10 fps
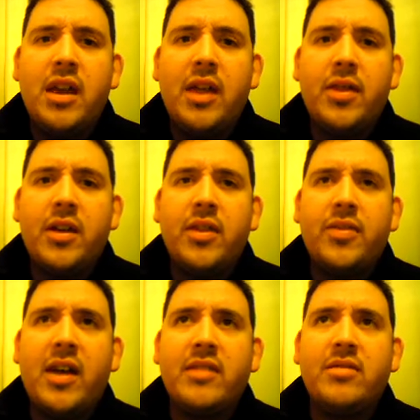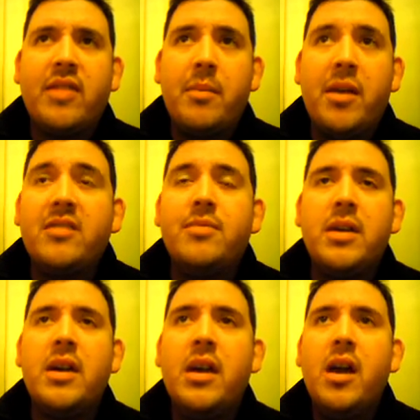and I think that makes
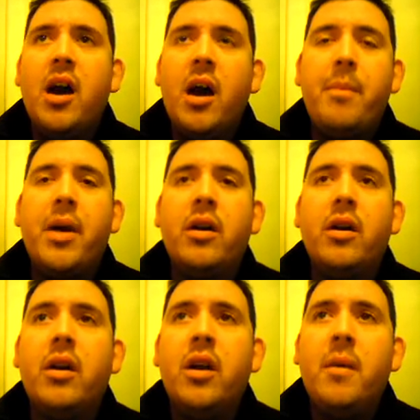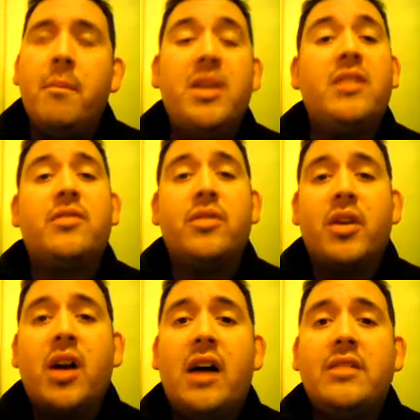me a better minister of the
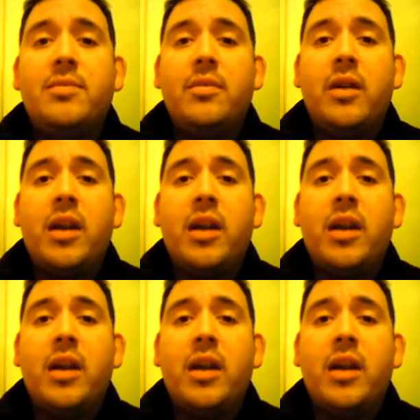gospel.